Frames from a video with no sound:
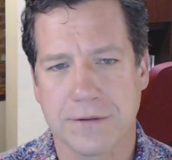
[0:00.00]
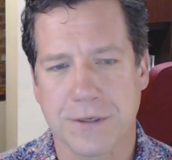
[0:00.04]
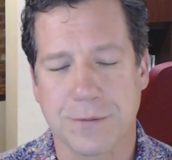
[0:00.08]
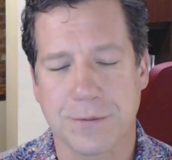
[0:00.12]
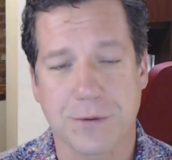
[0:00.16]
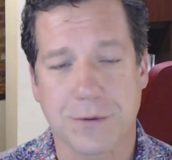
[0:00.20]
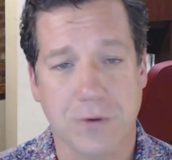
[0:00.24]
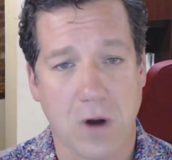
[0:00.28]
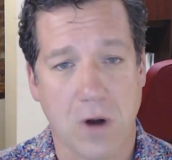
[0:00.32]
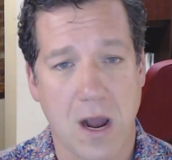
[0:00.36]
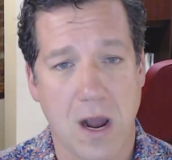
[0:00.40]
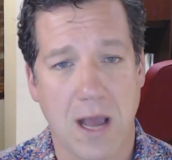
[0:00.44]

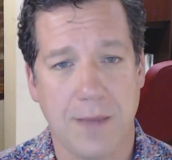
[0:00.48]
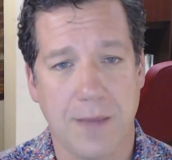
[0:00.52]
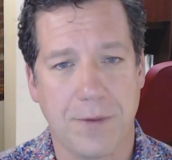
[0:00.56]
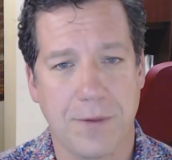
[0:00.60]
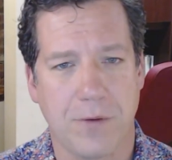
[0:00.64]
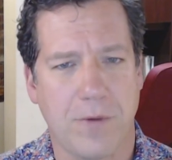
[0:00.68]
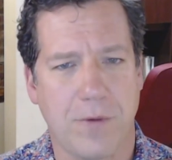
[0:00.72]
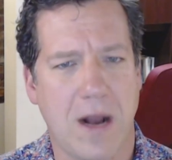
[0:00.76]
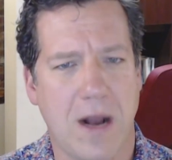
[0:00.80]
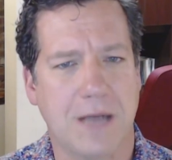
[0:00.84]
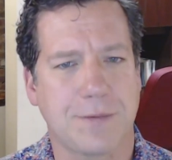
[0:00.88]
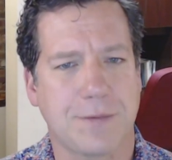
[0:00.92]

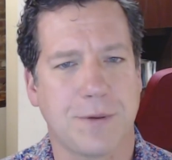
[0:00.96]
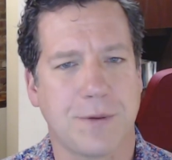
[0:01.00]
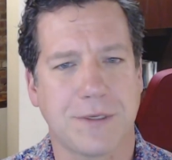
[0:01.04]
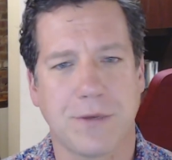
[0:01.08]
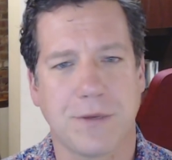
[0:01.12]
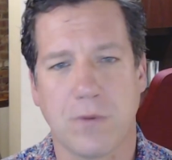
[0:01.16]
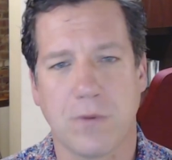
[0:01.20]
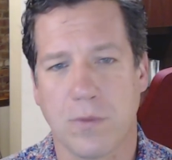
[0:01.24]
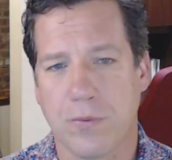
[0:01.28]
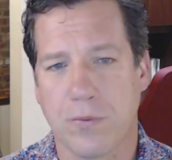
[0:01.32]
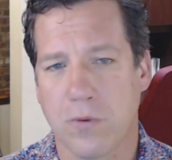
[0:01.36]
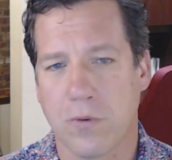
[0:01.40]
Subscribe at
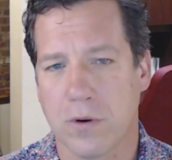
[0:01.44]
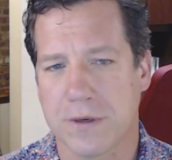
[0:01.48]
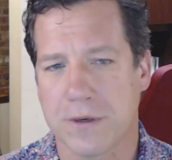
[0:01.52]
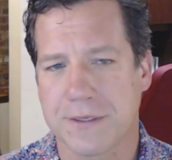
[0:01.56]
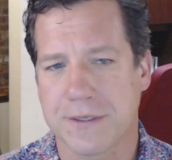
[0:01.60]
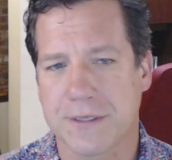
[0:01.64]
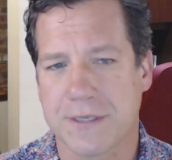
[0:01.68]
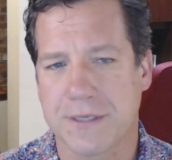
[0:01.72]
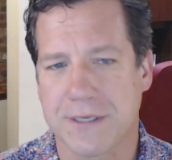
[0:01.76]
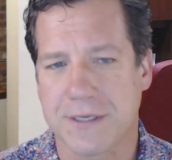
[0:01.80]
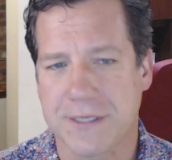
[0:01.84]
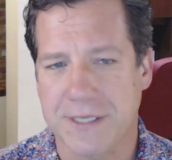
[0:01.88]
Rasmussen
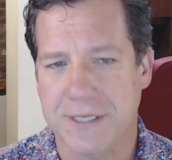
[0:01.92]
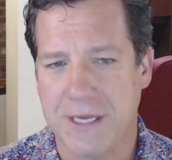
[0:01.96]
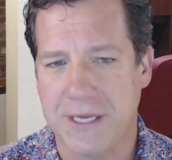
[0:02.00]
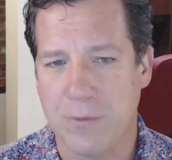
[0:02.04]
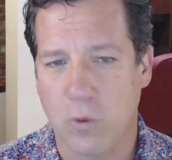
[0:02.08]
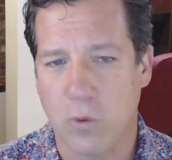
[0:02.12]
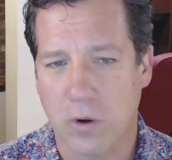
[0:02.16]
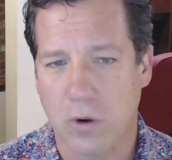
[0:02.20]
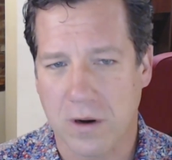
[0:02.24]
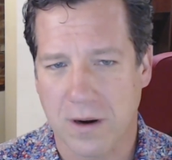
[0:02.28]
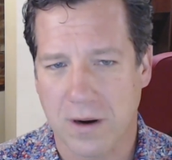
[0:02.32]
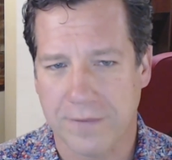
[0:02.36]
Reports to
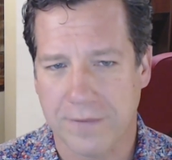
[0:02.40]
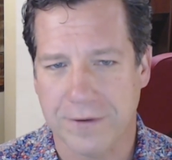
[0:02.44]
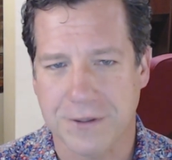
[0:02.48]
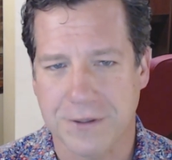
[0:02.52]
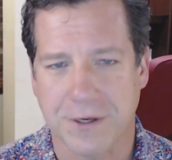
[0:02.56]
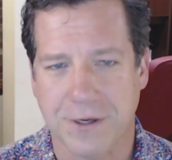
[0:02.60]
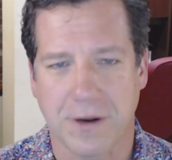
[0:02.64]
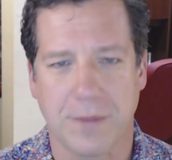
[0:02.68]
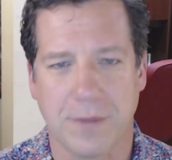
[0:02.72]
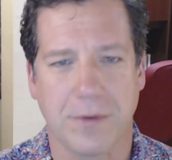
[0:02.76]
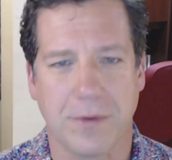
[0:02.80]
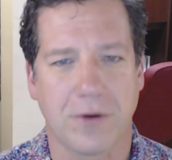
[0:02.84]
see more
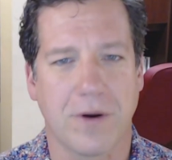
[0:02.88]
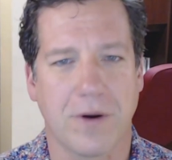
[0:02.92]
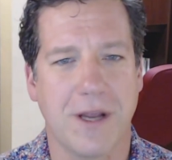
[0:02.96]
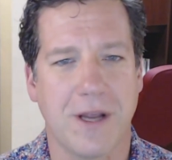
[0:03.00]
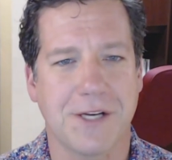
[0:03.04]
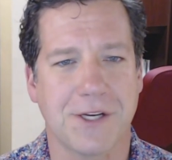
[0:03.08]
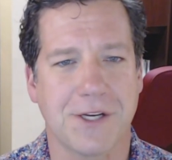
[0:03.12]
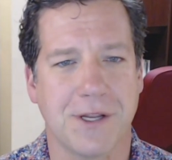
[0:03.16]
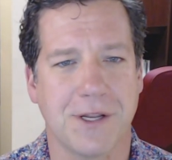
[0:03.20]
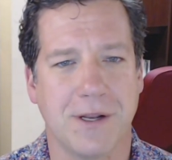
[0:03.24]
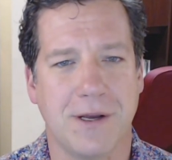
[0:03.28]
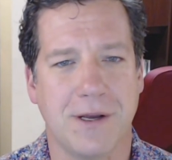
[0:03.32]
coverage on
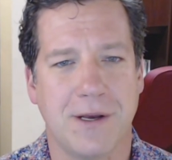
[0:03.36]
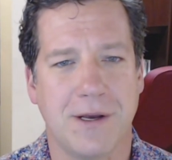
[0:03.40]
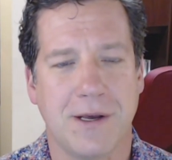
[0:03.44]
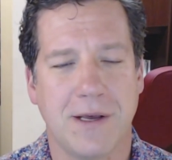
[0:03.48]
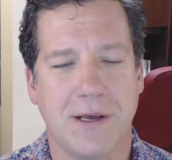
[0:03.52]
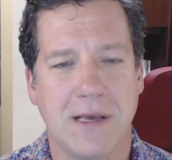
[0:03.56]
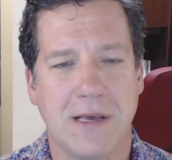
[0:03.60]
immigration.